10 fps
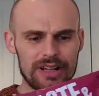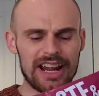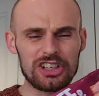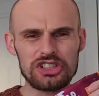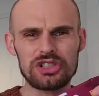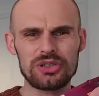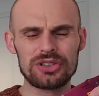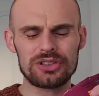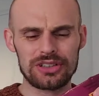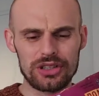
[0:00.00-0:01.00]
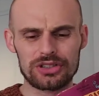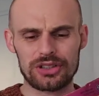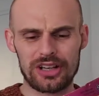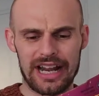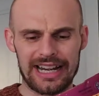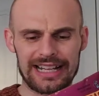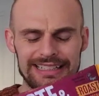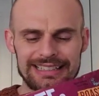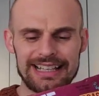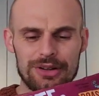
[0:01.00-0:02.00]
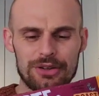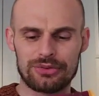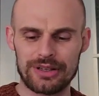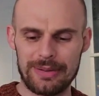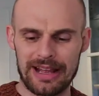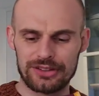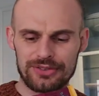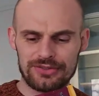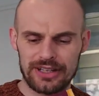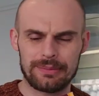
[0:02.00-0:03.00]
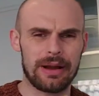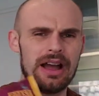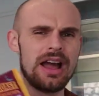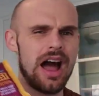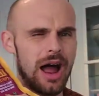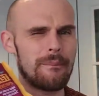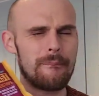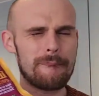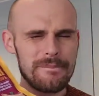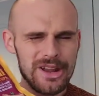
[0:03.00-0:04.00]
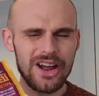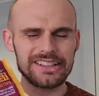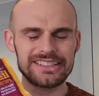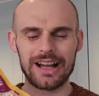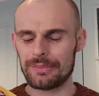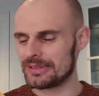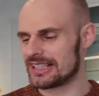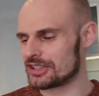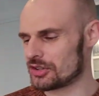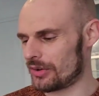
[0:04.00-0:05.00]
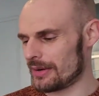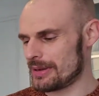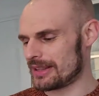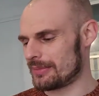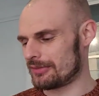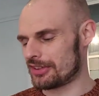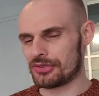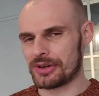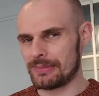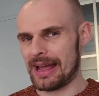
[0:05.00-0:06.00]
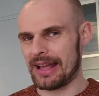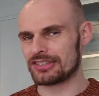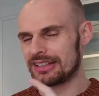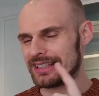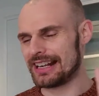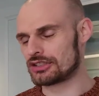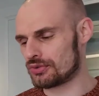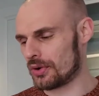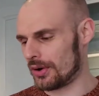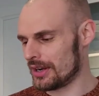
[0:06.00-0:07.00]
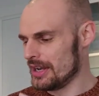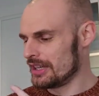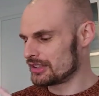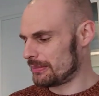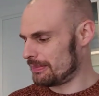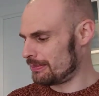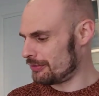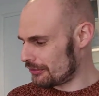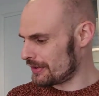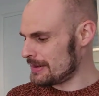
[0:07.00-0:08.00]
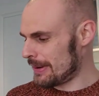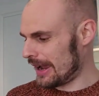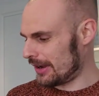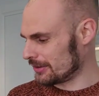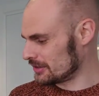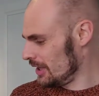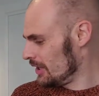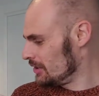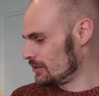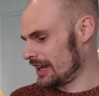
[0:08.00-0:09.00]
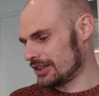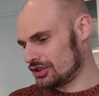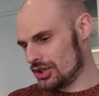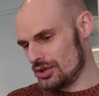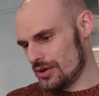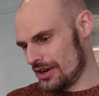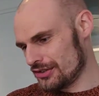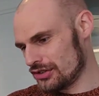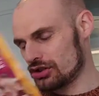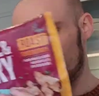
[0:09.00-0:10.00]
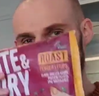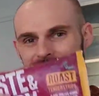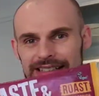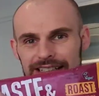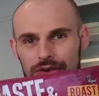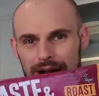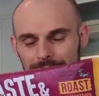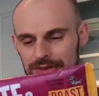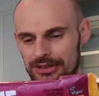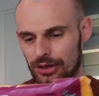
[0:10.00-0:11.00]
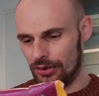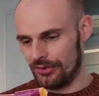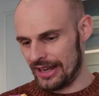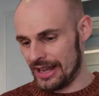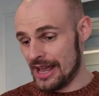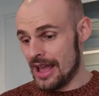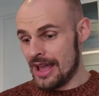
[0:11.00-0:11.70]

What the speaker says: And I just looked online, they did say they were £3.50, but I'm 99% sure I picked them up for £3. I think that's wrong. So £3, you get 220 grams of it.